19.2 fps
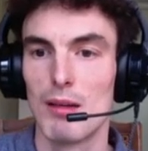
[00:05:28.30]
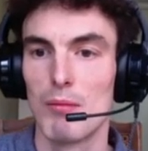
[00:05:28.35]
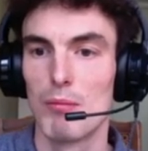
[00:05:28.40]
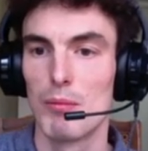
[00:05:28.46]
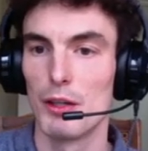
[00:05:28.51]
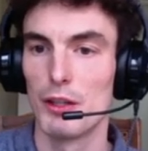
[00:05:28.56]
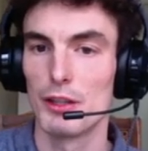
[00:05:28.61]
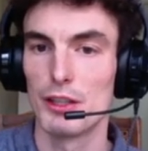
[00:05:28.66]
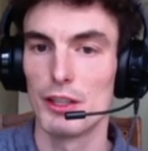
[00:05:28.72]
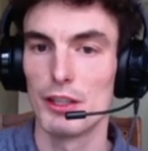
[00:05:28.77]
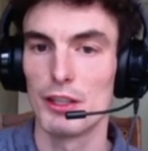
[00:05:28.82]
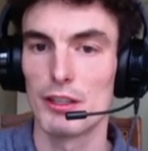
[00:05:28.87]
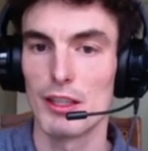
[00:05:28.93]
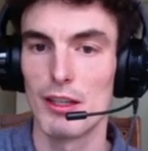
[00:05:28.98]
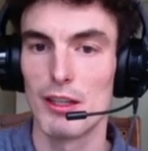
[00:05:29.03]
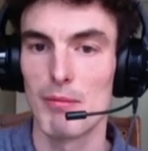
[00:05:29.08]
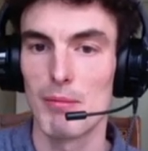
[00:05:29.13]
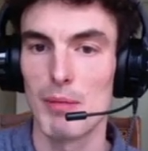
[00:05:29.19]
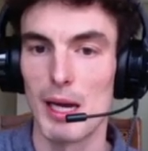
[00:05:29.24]

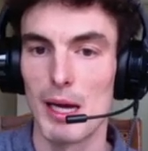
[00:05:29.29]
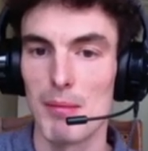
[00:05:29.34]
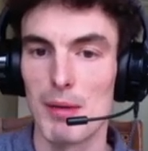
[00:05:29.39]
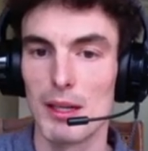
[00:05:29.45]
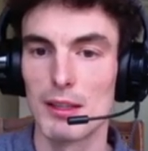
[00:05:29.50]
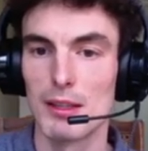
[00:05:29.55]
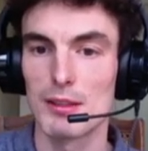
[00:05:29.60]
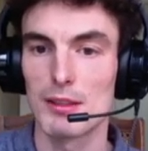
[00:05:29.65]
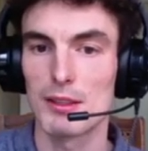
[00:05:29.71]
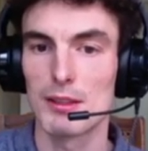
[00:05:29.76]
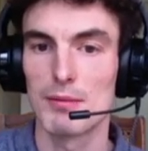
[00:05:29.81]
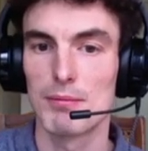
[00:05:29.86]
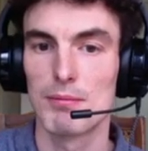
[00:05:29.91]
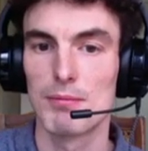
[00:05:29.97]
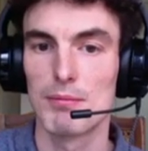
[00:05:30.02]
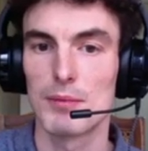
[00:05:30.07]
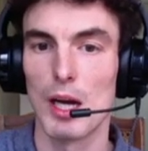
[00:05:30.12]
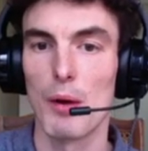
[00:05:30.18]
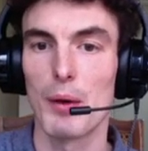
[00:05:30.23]
Purchase payments.
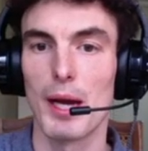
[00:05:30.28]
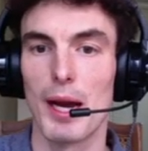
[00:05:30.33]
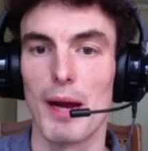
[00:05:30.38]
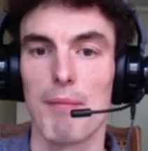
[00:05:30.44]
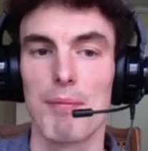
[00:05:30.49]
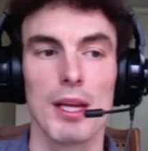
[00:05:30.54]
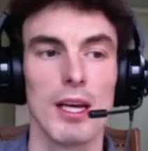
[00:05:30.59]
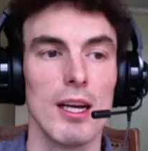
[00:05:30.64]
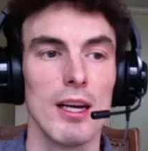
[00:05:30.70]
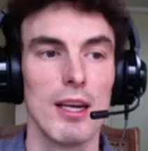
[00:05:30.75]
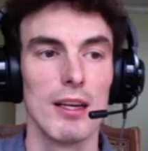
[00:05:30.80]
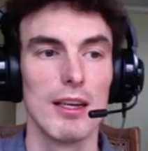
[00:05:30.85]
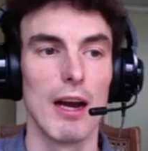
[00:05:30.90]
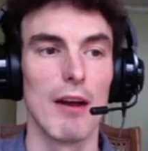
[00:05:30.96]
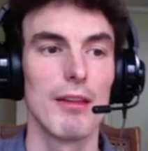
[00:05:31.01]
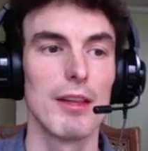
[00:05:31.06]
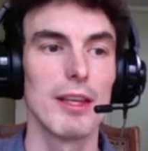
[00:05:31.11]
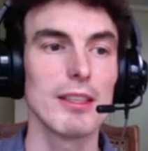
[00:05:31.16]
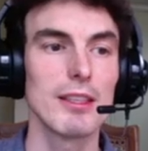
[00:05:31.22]
Okay,
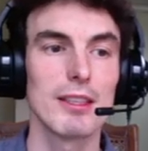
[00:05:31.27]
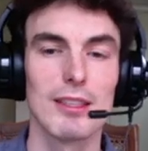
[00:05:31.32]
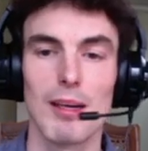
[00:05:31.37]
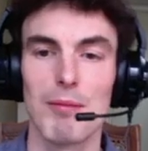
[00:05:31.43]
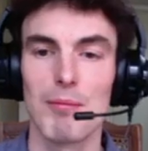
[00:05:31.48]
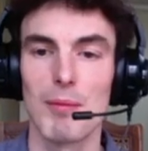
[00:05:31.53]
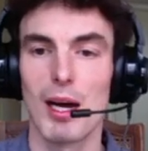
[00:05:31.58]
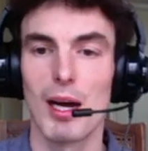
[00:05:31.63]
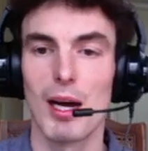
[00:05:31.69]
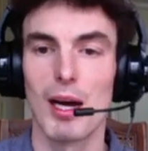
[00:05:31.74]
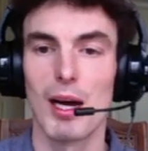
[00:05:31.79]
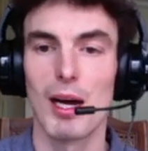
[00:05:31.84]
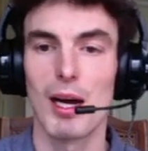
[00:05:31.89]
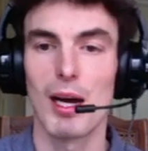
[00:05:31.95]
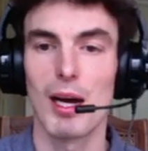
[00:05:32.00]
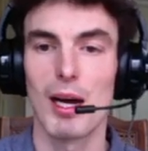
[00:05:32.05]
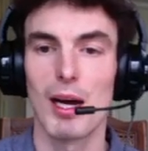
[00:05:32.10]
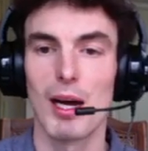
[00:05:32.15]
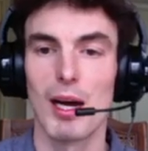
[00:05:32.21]
now this is I'm not
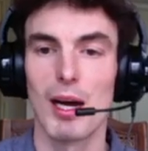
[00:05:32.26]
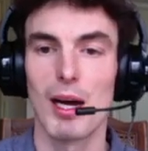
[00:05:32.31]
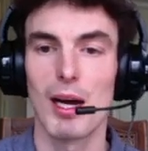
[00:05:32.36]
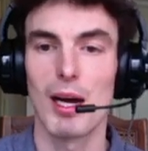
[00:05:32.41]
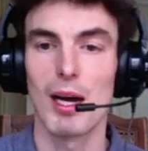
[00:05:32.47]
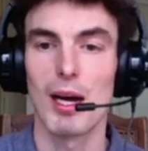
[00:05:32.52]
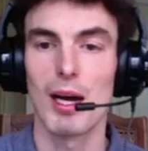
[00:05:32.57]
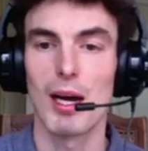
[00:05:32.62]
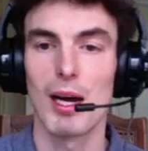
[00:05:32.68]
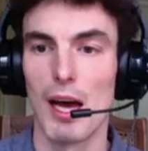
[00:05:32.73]
really sure about.